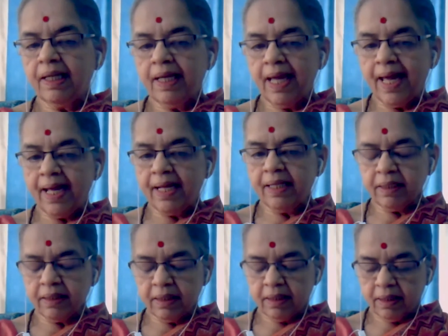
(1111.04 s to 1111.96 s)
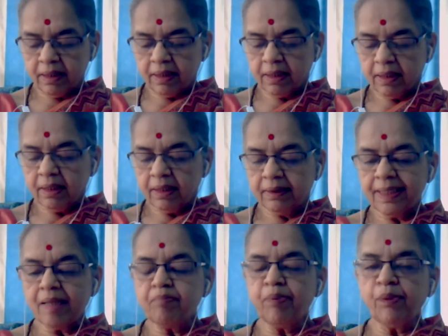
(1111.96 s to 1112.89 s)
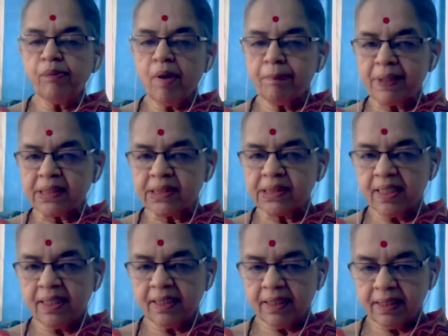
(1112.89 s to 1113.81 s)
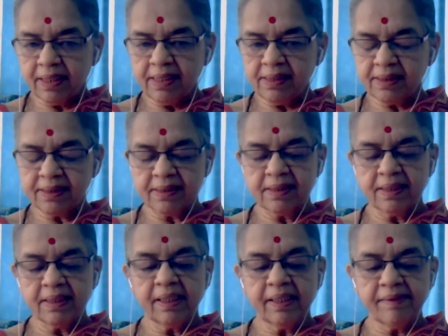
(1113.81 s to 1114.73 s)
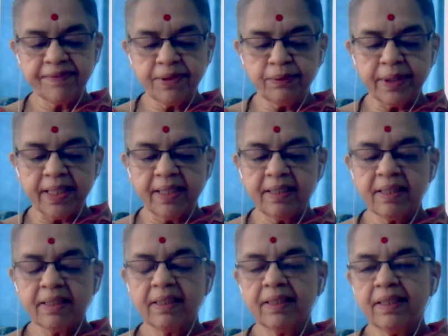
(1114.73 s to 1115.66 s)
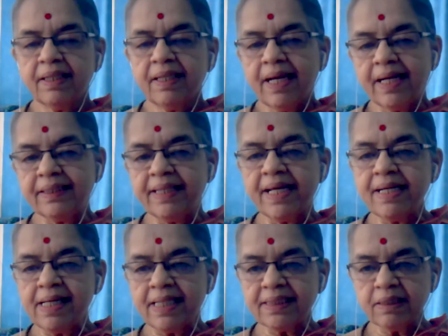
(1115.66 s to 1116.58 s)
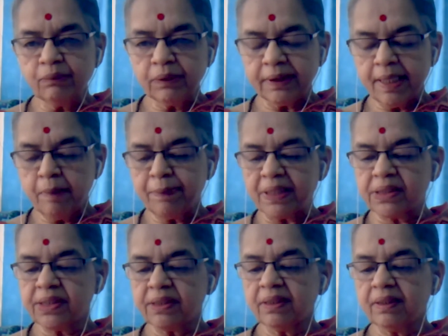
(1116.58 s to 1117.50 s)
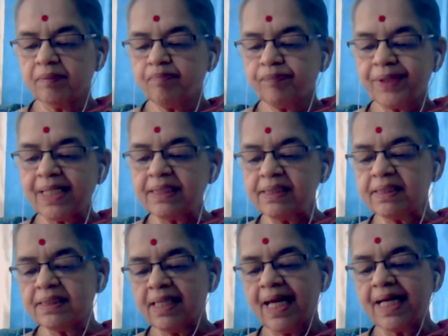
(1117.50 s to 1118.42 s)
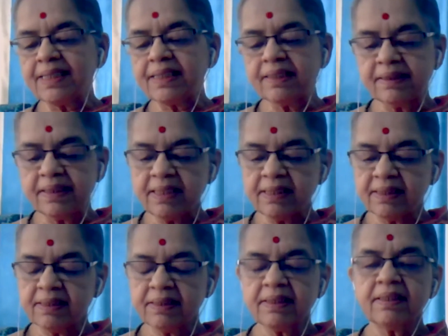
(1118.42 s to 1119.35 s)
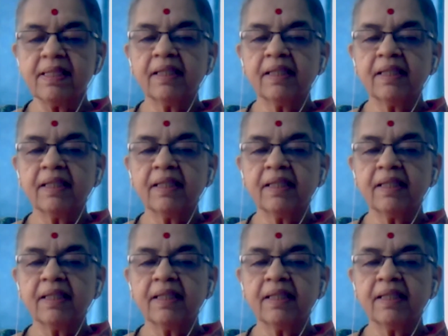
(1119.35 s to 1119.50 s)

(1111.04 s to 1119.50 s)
And that Purva Paksha is refuted and then as a Uttara Paksha, that is as the thesis,